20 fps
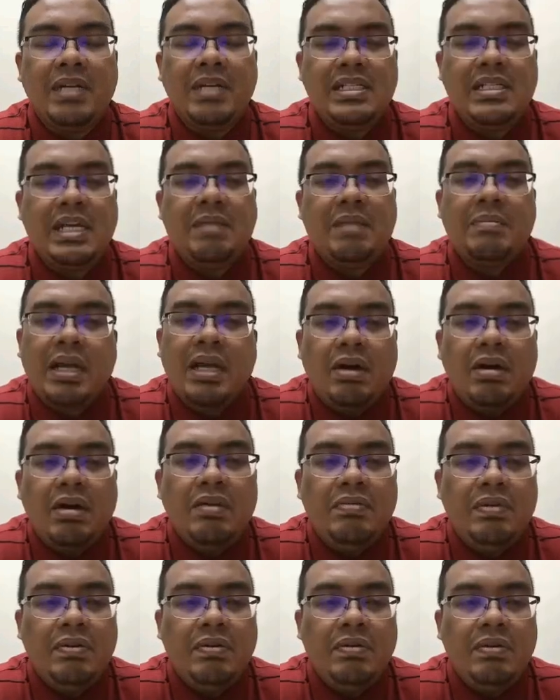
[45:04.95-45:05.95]
animal is that, but
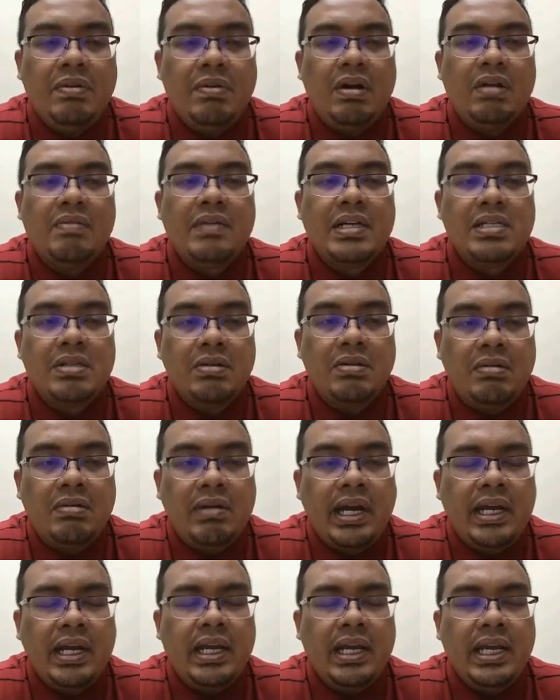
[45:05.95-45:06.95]
all of us
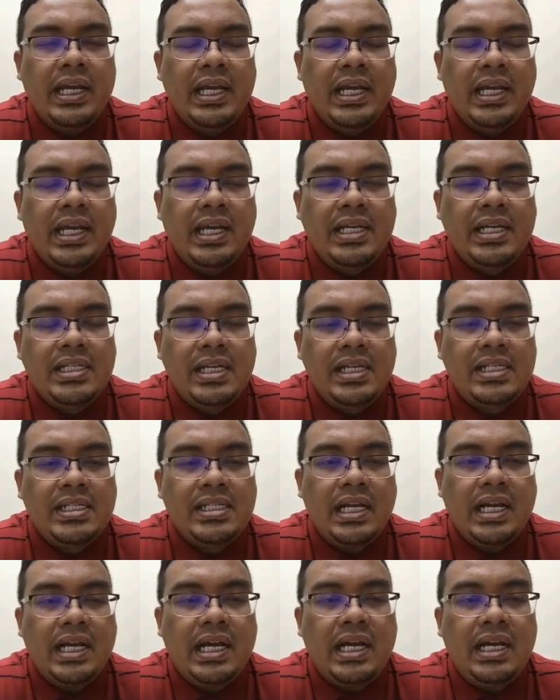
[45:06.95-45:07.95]
know, right? This
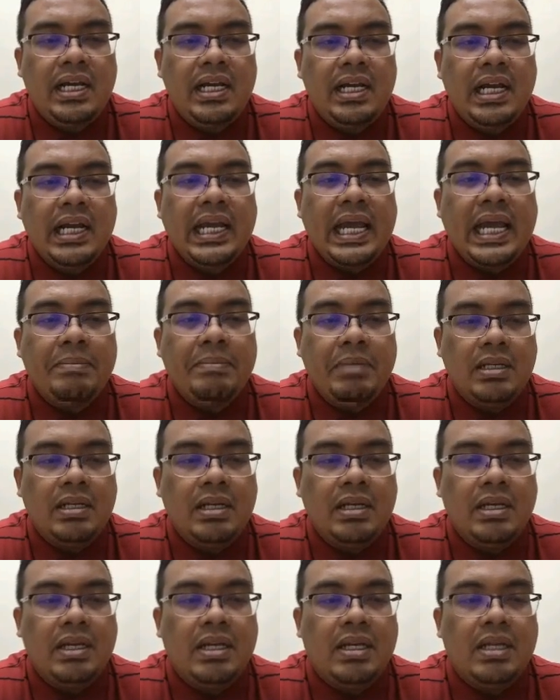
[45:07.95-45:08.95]
is a
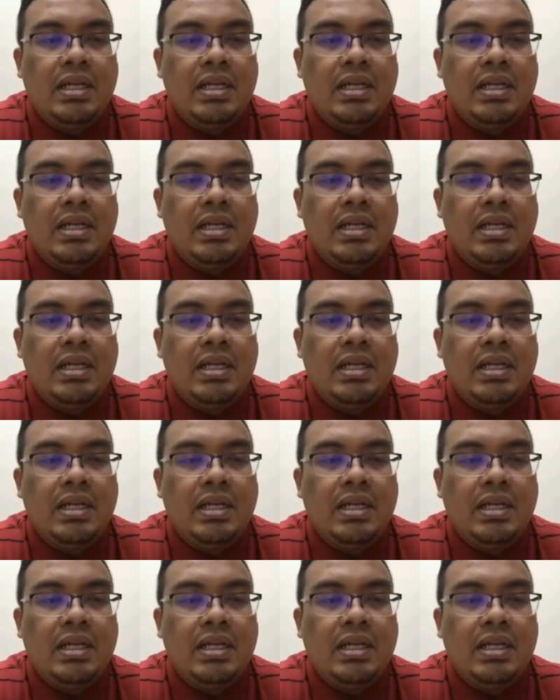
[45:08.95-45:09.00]
camel.